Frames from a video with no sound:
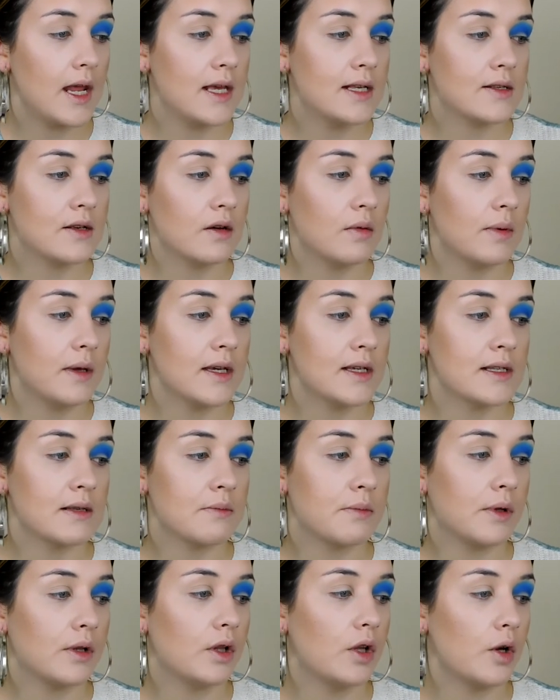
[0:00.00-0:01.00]
and it is going to be
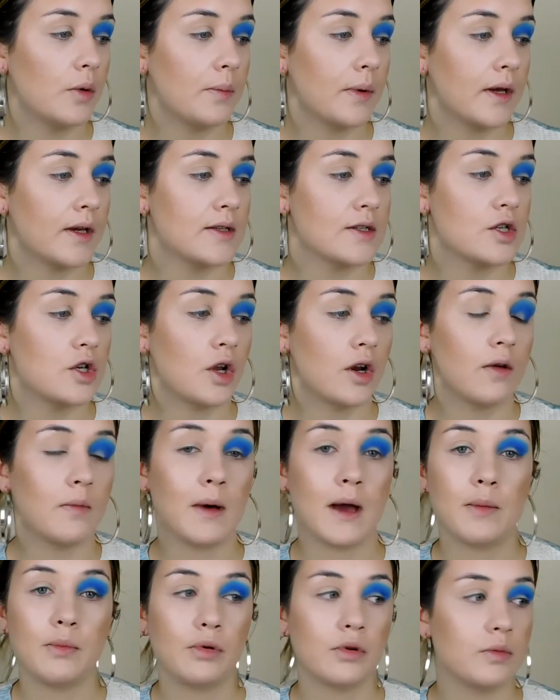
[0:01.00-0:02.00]
a simple look because
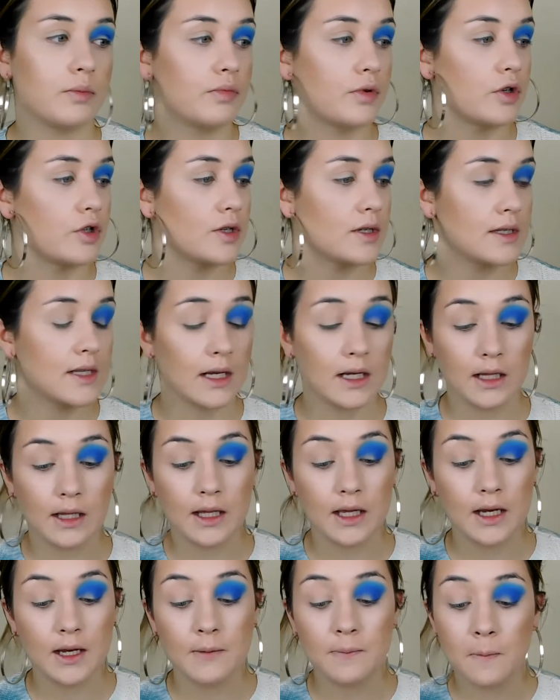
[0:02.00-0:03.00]
none of my brushes are
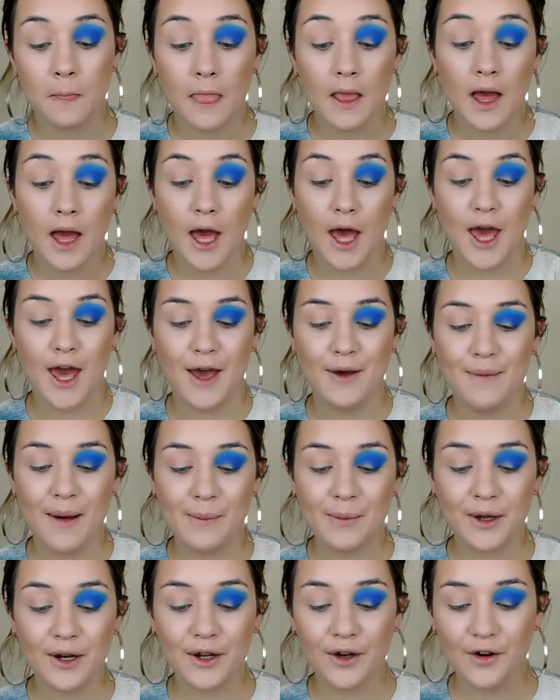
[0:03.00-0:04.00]
clean.
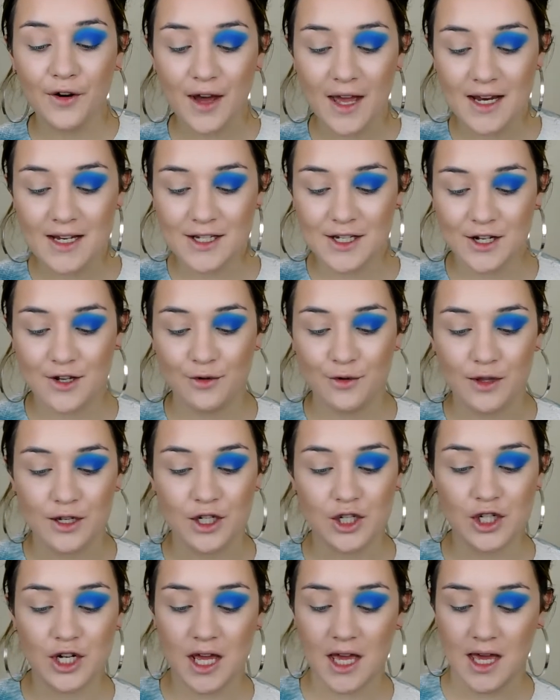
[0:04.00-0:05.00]
I'm going to go
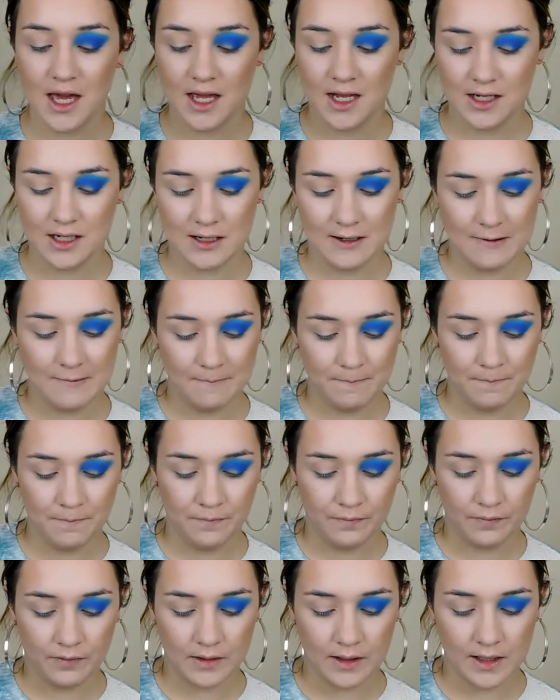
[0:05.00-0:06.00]
into the shade
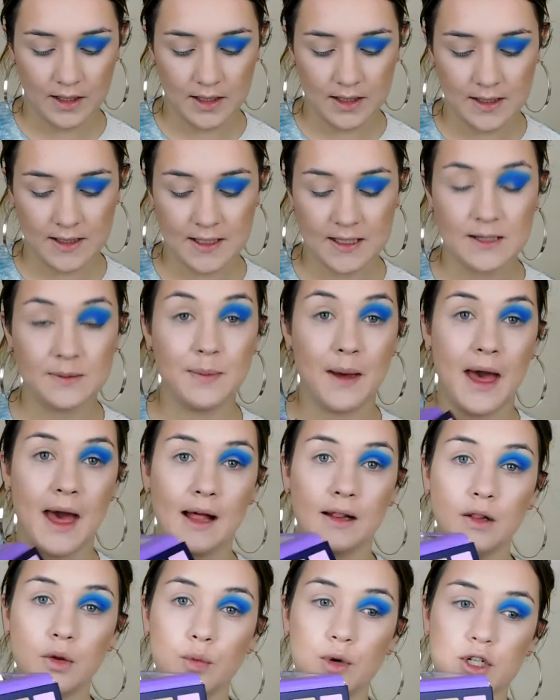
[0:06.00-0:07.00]

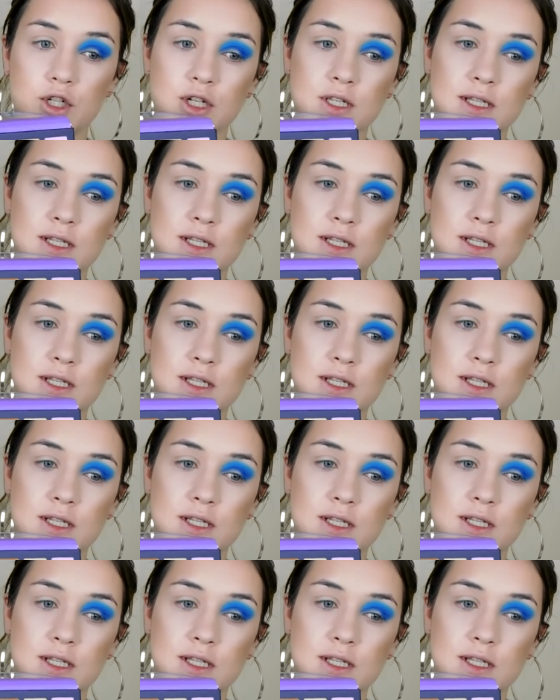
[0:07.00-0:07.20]
Spell,